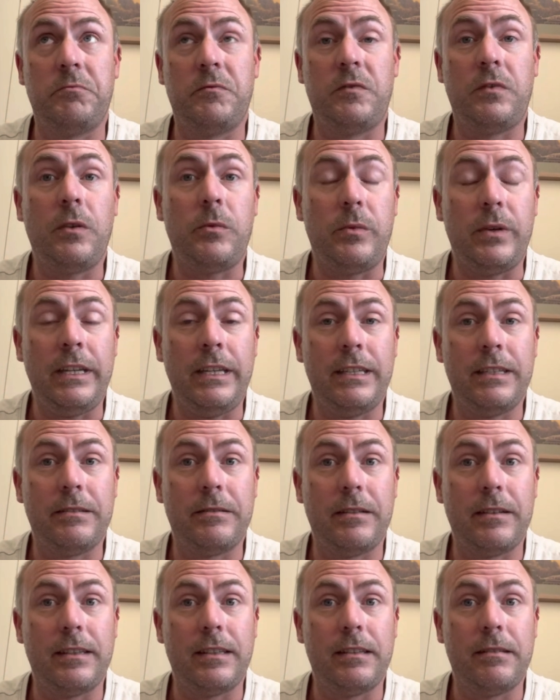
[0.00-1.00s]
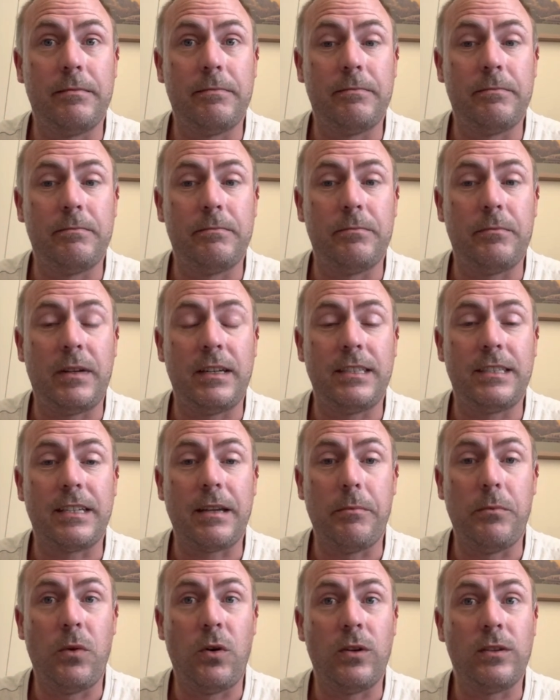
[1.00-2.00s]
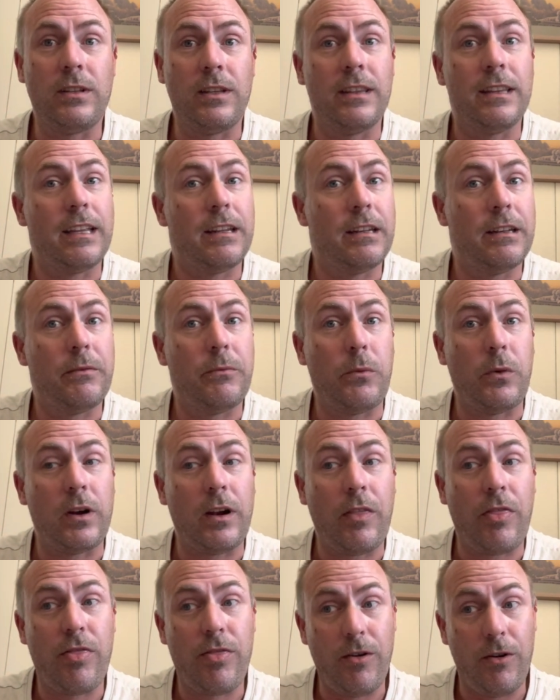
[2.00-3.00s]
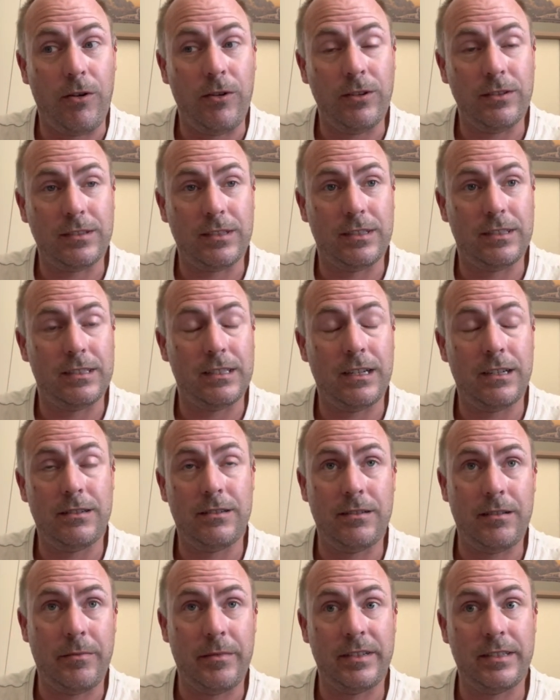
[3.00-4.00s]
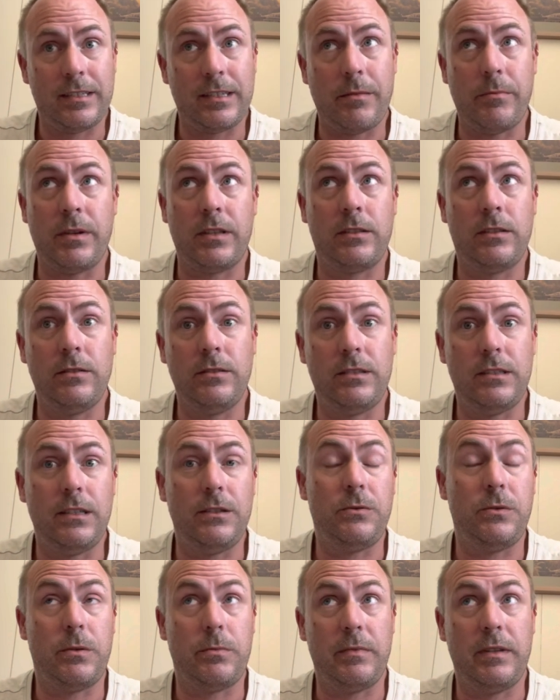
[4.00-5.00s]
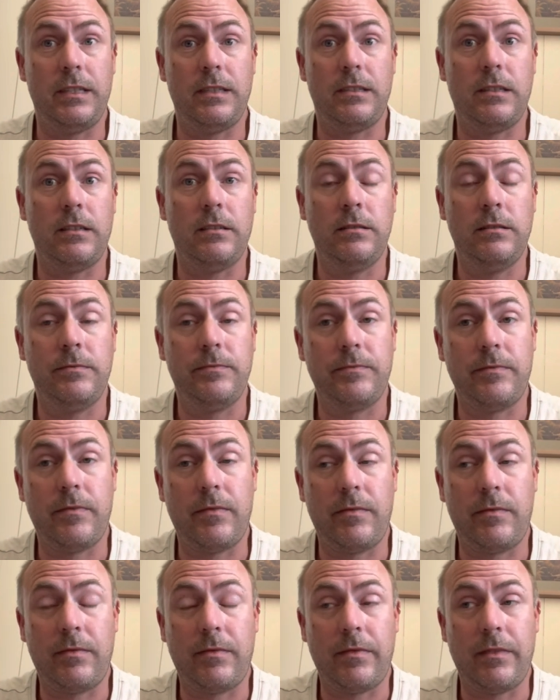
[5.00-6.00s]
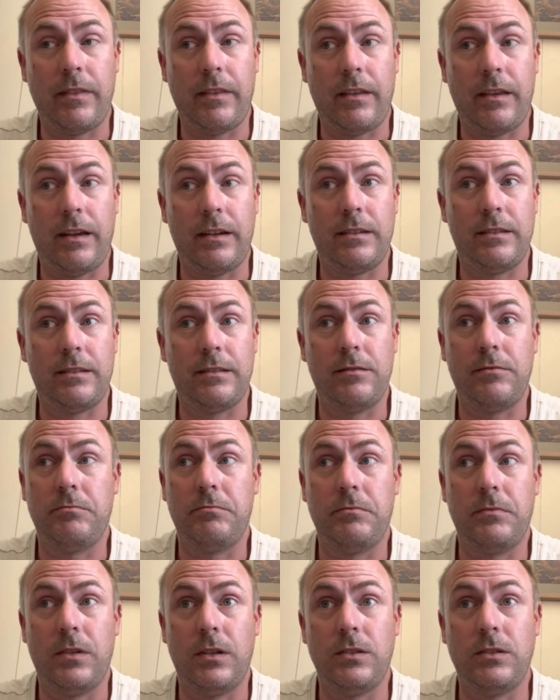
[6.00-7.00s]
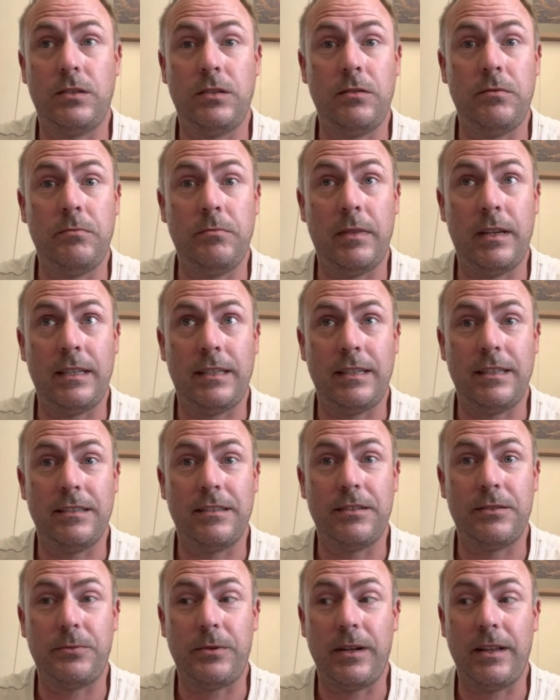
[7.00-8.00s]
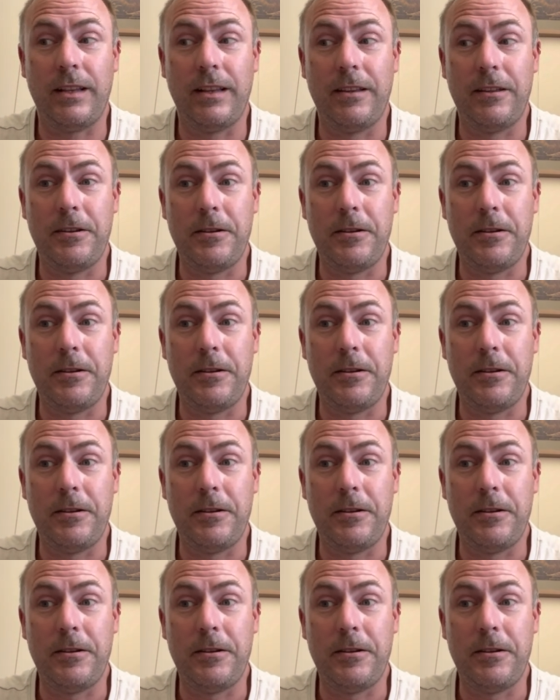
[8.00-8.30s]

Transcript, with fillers: fun week. I managed to get more done than what I thought. So, I managed to get my two stitch with me's done had Zoom meetings as well,